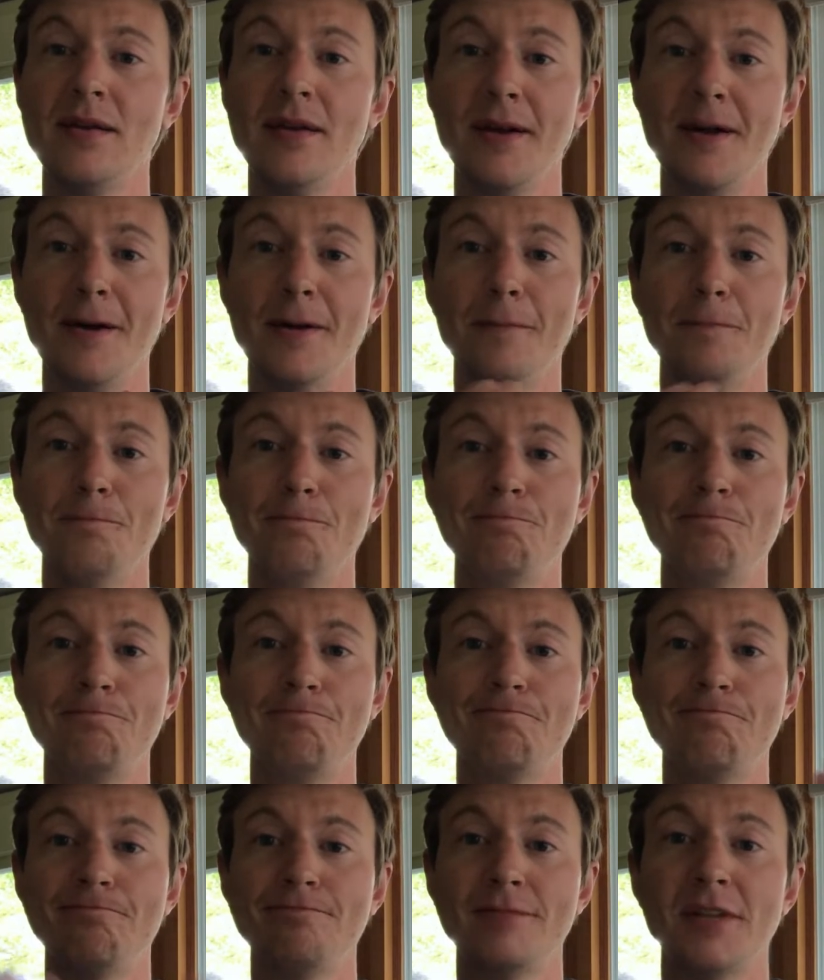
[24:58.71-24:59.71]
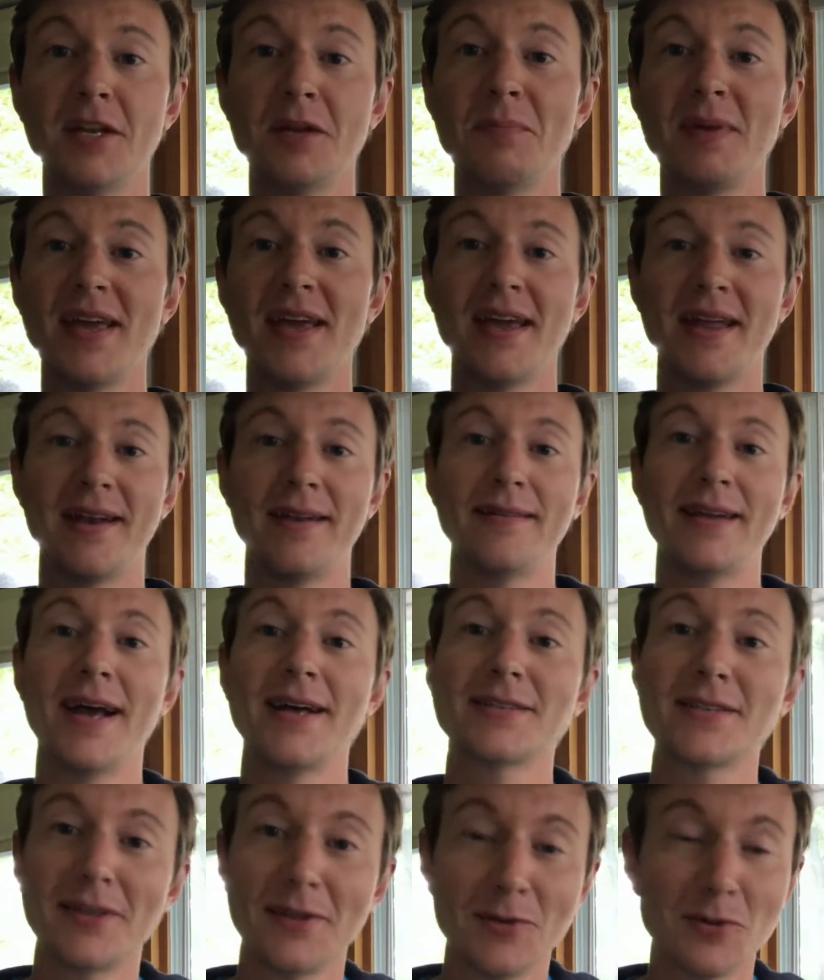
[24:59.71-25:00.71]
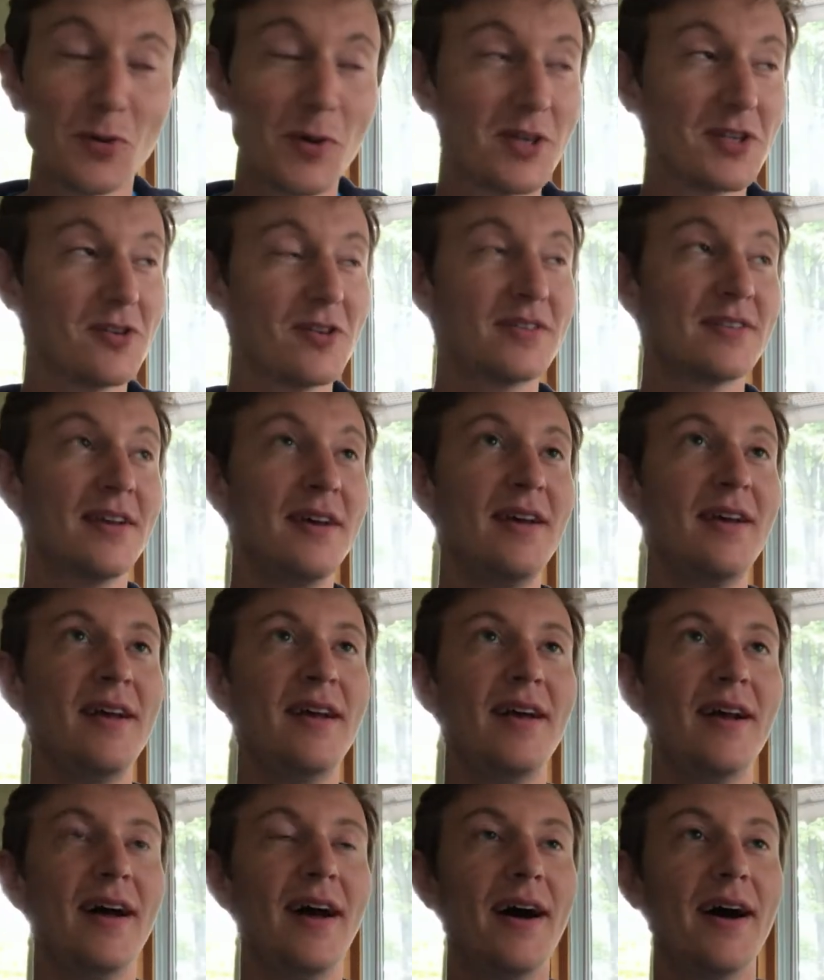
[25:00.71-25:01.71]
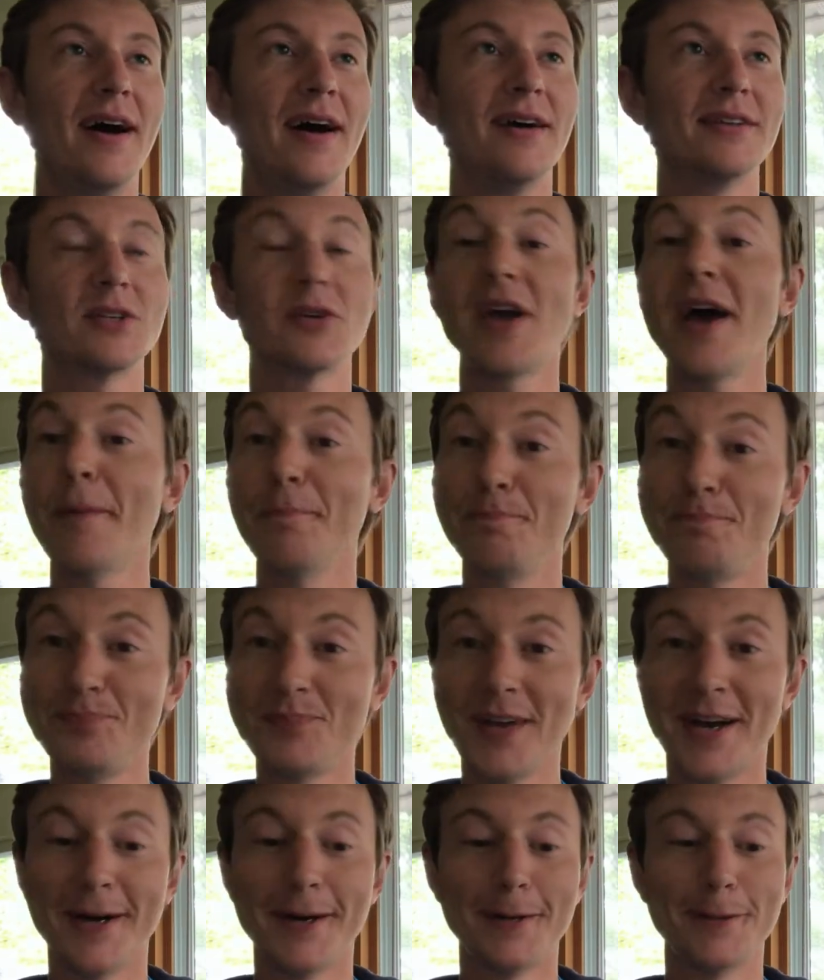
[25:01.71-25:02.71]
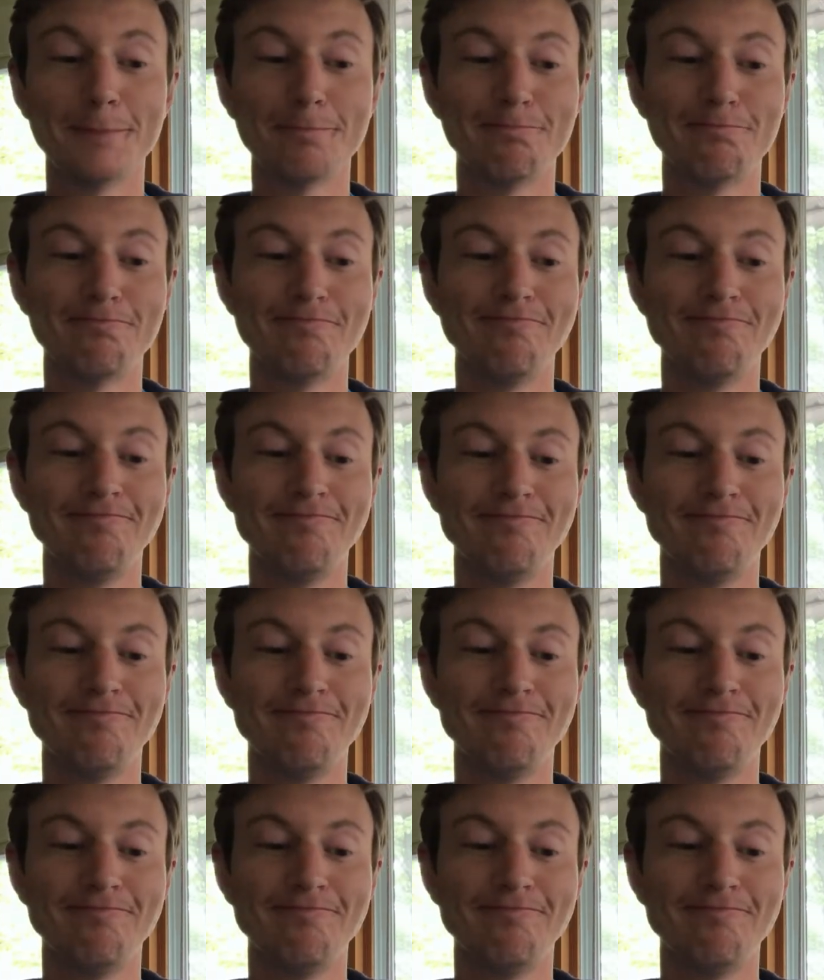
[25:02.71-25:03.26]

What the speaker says: And to begin asking those questions. So yeah, and